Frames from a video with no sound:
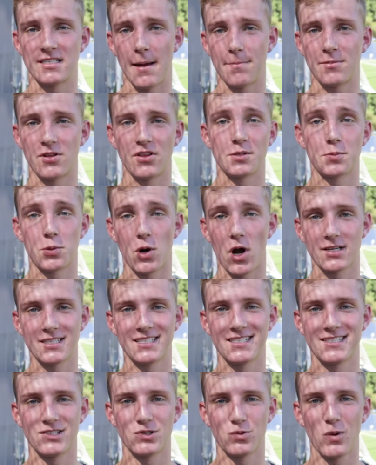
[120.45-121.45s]
step to this
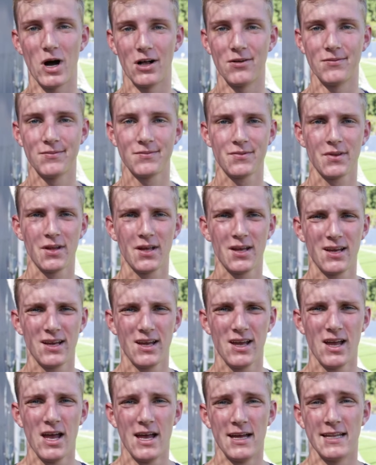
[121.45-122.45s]
process as well.
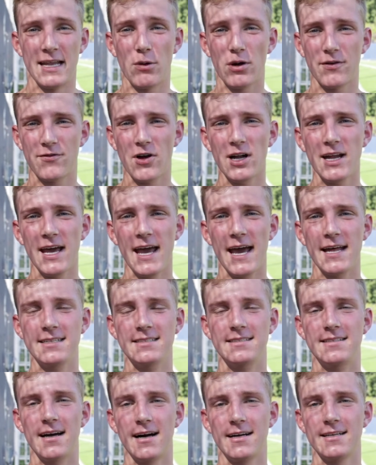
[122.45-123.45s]
Now what I've gone ahead
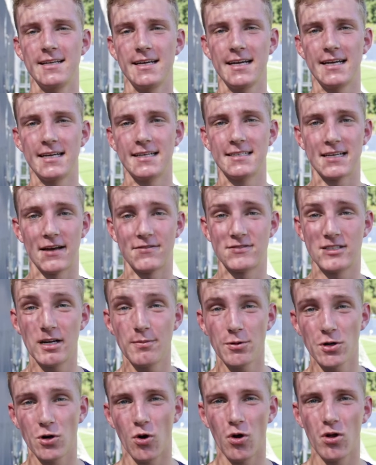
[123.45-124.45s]
and done is I've
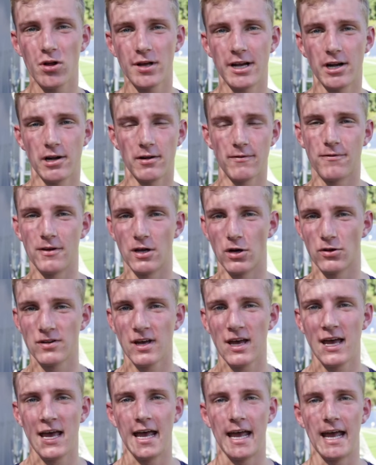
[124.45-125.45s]
set up a goal here at the
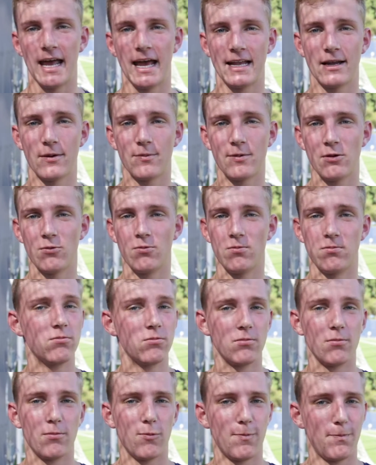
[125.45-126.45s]
field, and I'll be
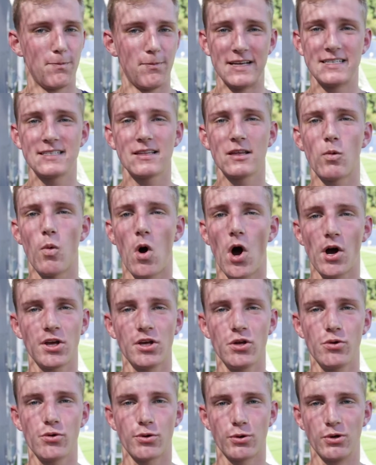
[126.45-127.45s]
basically
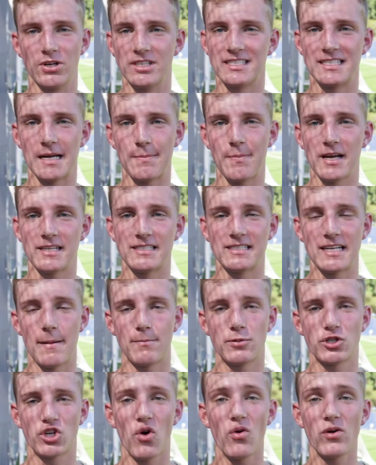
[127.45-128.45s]
walking you through it step by
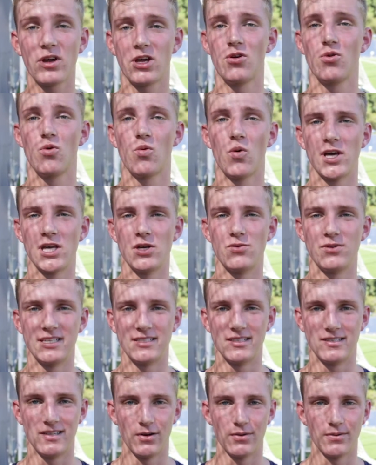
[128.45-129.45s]
step, showing you what you
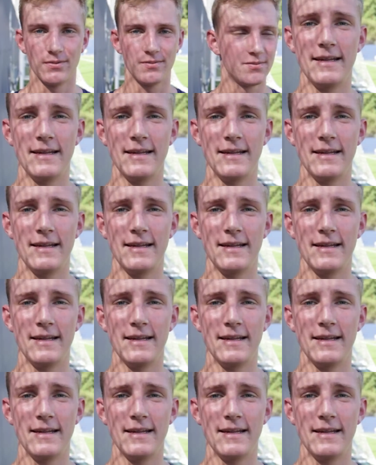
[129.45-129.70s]
need to do.